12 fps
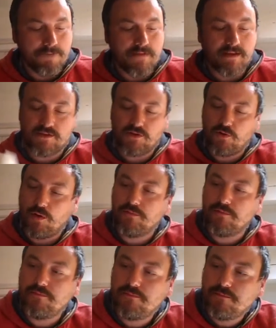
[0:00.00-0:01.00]
That's a
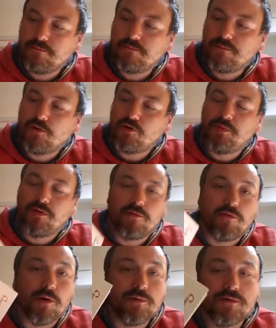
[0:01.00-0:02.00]
quote, a couple of
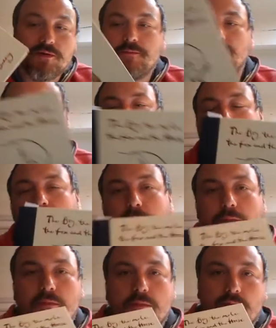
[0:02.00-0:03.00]
quotes, from
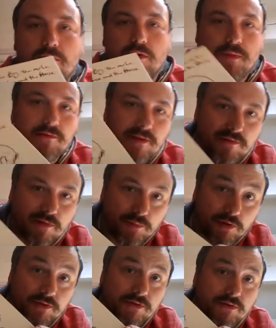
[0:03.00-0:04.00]
one of my favourite
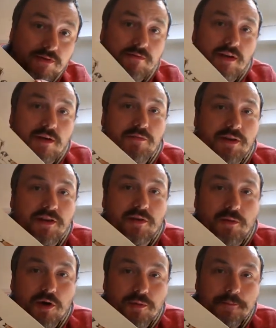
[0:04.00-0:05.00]
books that I'm reading at the
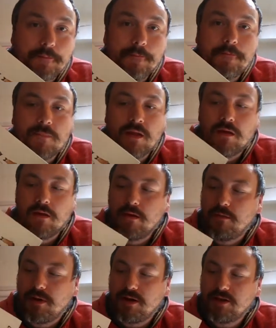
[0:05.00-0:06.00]
moment
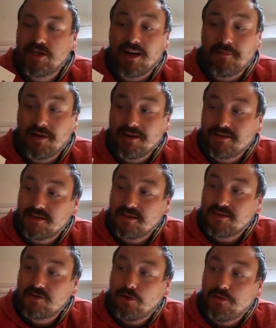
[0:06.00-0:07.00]
by Charlie Maxey, and
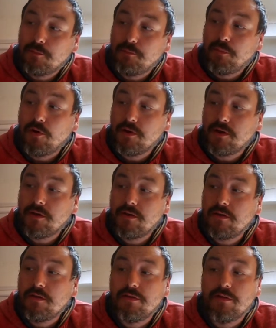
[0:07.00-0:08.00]
it's called The Boy,
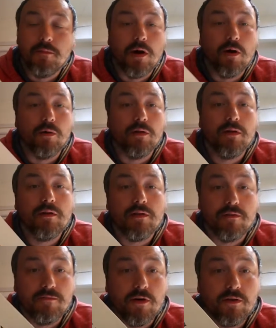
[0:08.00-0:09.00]
The Mole,
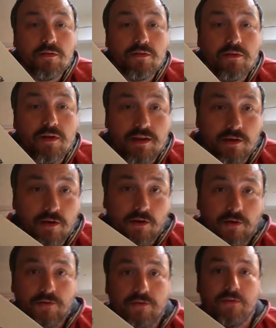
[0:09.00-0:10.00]
Fox and the
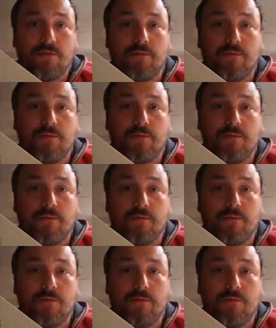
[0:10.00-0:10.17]
Horse.